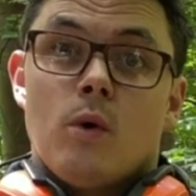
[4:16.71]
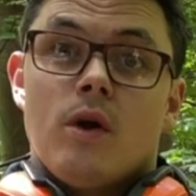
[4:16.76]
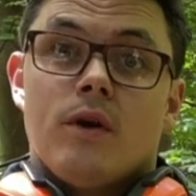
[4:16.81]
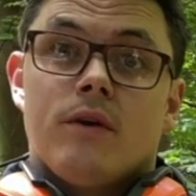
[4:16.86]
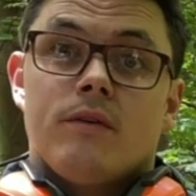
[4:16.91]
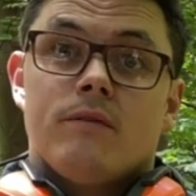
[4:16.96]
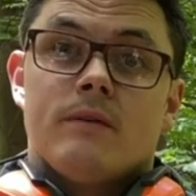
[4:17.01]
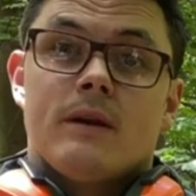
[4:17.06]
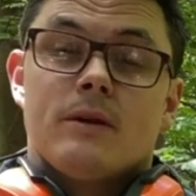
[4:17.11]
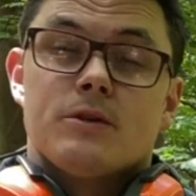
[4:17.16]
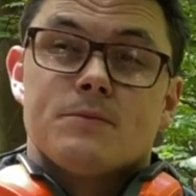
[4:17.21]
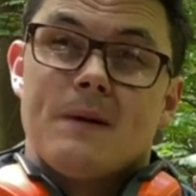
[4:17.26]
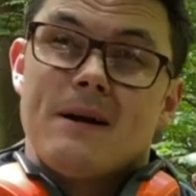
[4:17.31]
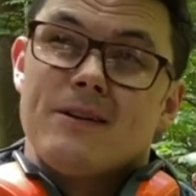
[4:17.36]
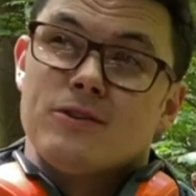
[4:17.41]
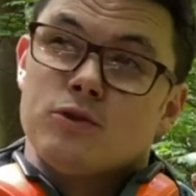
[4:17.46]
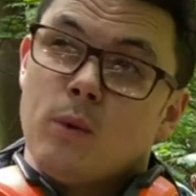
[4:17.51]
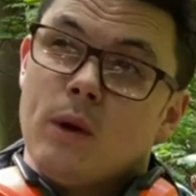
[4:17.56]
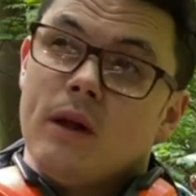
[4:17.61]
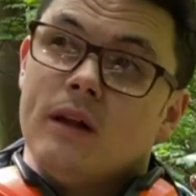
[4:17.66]
one, that was
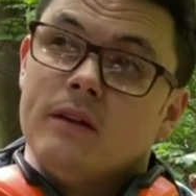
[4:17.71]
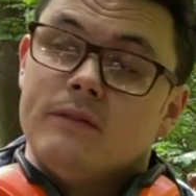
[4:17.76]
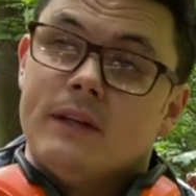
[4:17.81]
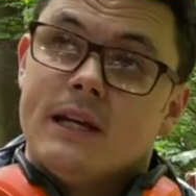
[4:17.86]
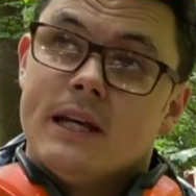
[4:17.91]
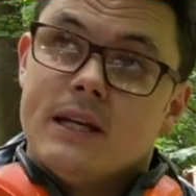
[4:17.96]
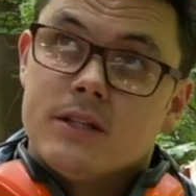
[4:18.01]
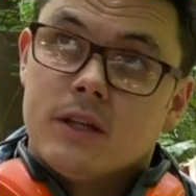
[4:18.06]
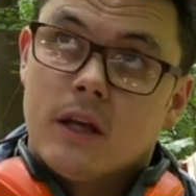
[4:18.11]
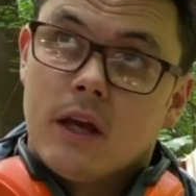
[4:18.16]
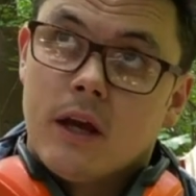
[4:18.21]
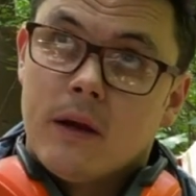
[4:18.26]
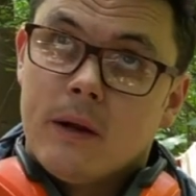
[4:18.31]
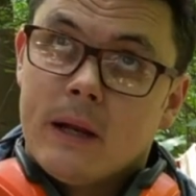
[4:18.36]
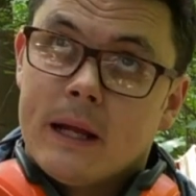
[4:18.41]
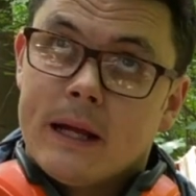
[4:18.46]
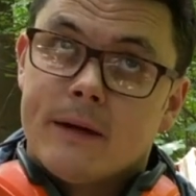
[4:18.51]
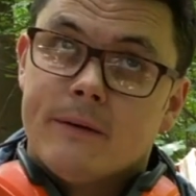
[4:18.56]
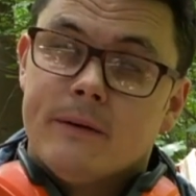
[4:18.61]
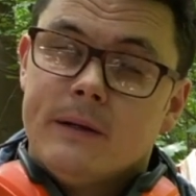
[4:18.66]
about 12 years ago
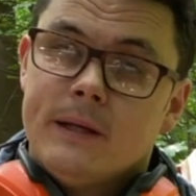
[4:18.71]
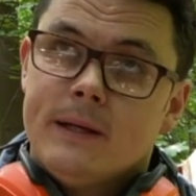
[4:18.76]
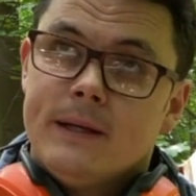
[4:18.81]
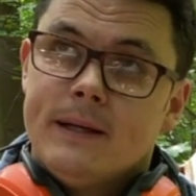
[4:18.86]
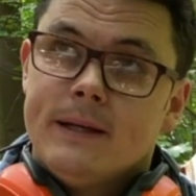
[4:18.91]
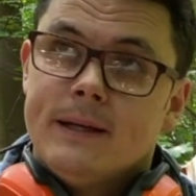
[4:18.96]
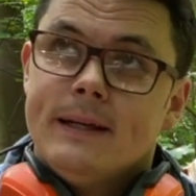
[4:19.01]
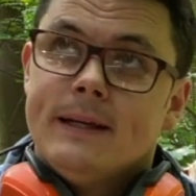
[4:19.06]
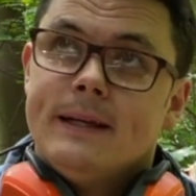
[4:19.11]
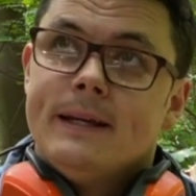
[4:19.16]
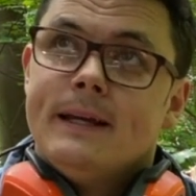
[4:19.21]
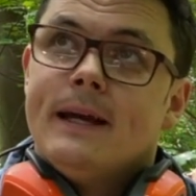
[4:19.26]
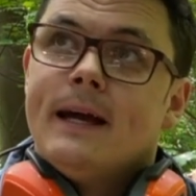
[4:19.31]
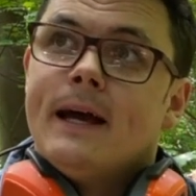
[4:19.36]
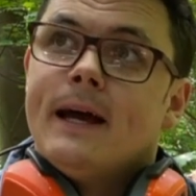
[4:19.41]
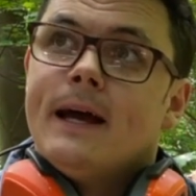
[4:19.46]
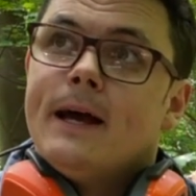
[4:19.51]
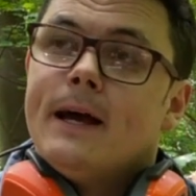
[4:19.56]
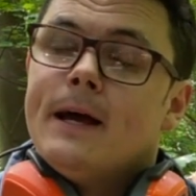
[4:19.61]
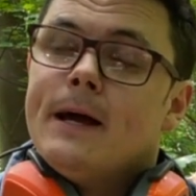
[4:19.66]
now,
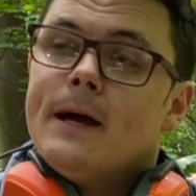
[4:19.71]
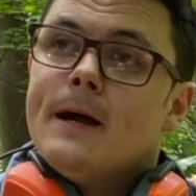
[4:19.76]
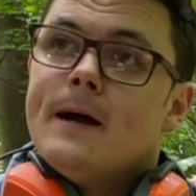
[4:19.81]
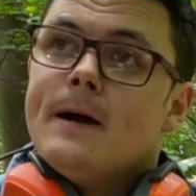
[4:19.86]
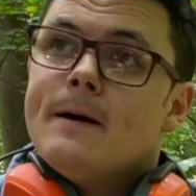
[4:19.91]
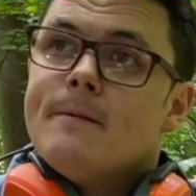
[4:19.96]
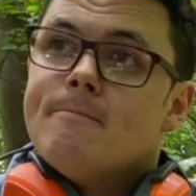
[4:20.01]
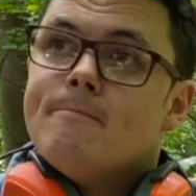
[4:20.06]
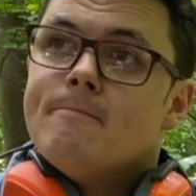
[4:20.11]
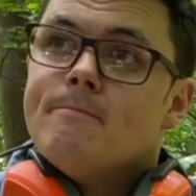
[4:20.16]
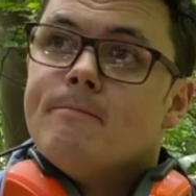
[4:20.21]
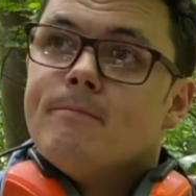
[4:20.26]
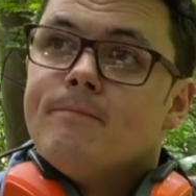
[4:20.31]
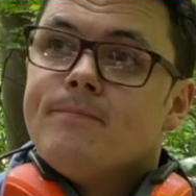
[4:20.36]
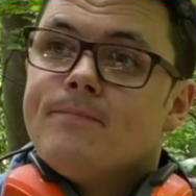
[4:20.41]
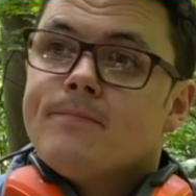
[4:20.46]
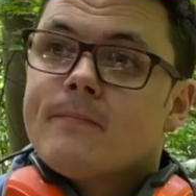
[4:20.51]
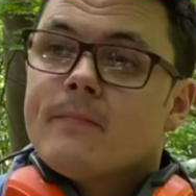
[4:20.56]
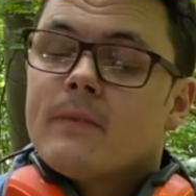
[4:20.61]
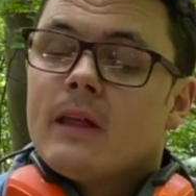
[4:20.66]
and
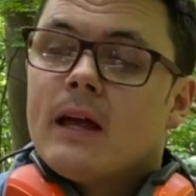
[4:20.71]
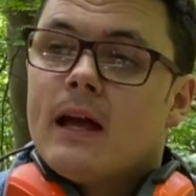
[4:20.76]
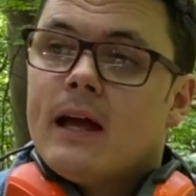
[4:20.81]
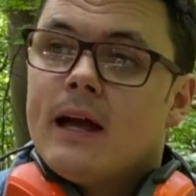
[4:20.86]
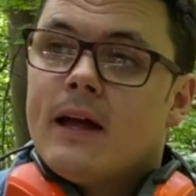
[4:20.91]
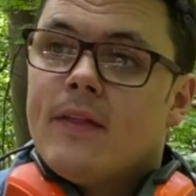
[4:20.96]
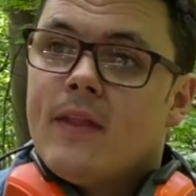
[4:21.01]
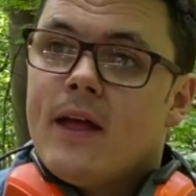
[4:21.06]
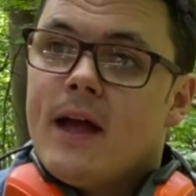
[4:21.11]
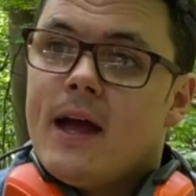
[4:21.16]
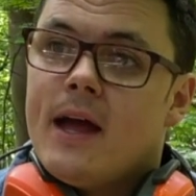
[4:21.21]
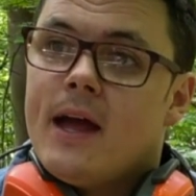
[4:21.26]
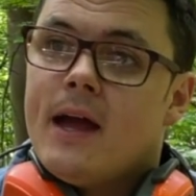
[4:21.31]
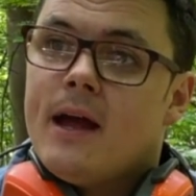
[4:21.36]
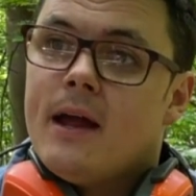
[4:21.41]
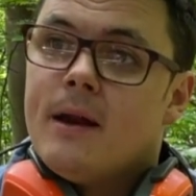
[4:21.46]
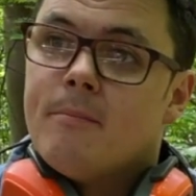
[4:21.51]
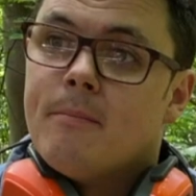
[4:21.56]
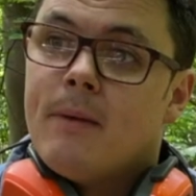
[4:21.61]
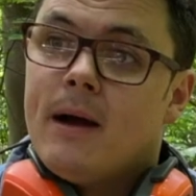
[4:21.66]

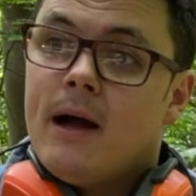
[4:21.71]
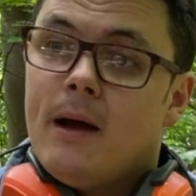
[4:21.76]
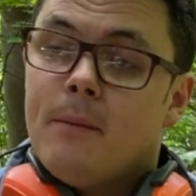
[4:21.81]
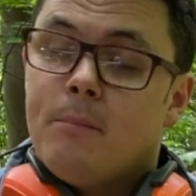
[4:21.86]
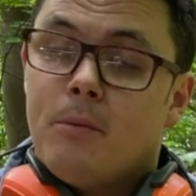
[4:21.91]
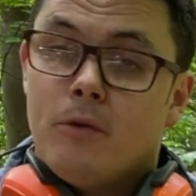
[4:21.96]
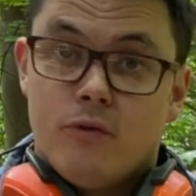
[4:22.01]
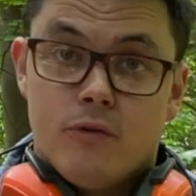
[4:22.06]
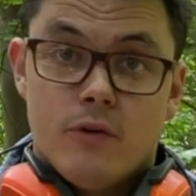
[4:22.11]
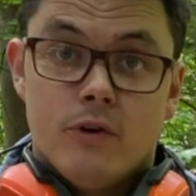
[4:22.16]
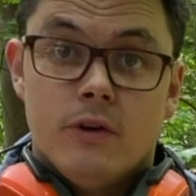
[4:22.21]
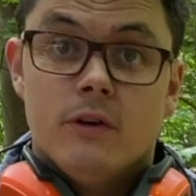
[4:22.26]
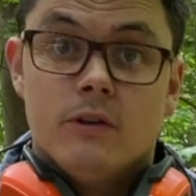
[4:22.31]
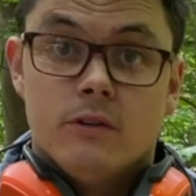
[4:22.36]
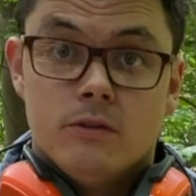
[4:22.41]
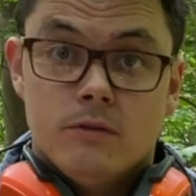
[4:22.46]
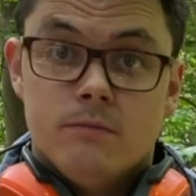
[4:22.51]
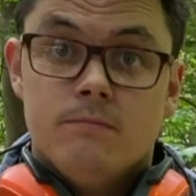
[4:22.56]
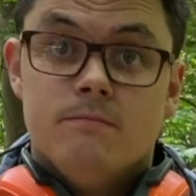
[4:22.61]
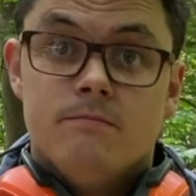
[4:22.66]
then my brother and
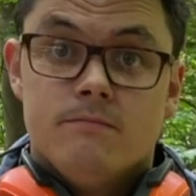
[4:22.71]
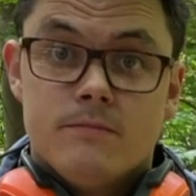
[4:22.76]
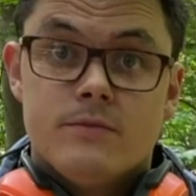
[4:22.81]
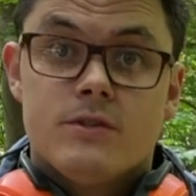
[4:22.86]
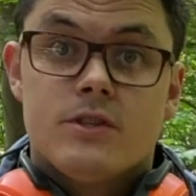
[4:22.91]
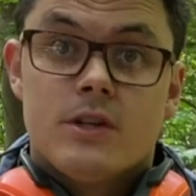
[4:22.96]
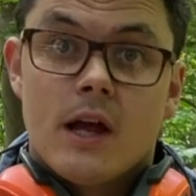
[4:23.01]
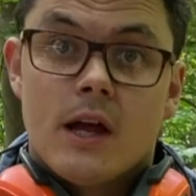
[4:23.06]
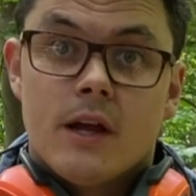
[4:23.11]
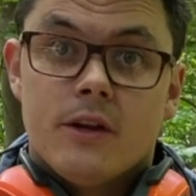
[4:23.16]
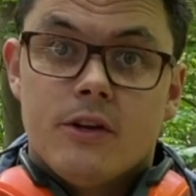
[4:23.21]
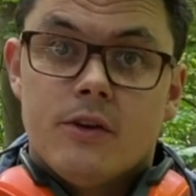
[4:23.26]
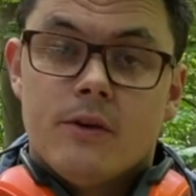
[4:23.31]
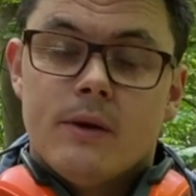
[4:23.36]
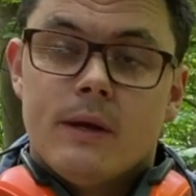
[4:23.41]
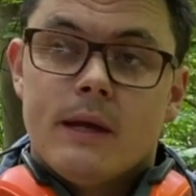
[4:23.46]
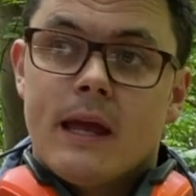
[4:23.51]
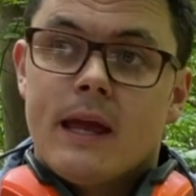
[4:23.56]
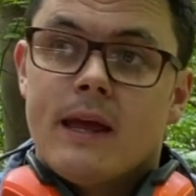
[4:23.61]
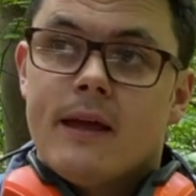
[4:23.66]
uncle started
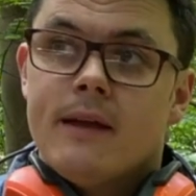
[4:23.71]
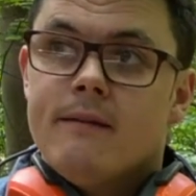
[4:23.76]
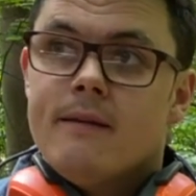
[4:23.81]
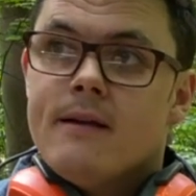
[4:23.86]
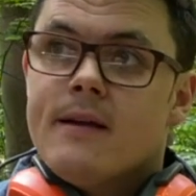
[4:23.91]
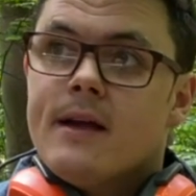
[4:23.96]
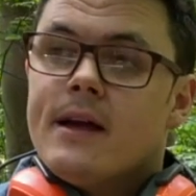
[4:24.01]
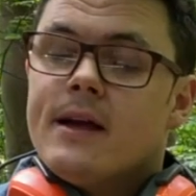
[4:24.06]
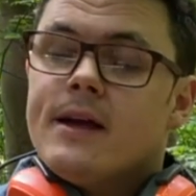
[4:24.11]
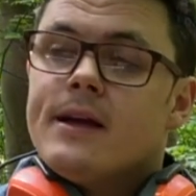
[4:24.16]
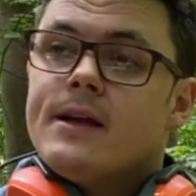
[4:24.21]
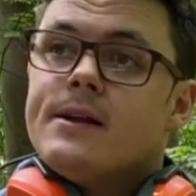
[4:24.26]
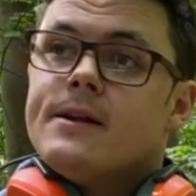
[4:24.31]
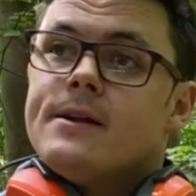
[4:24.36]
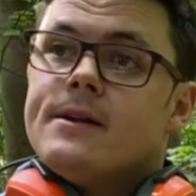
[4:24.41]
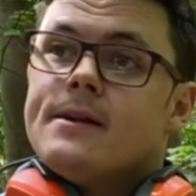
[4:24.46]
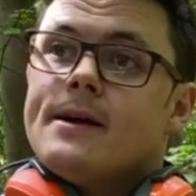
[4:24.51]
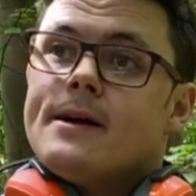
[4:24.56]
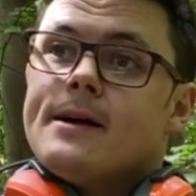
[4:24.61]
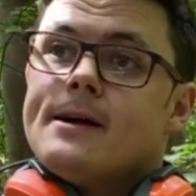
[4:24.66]
doing it,
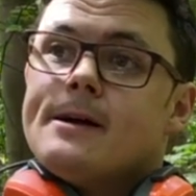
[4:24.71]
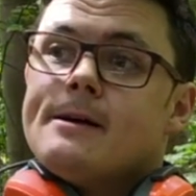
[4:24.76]
and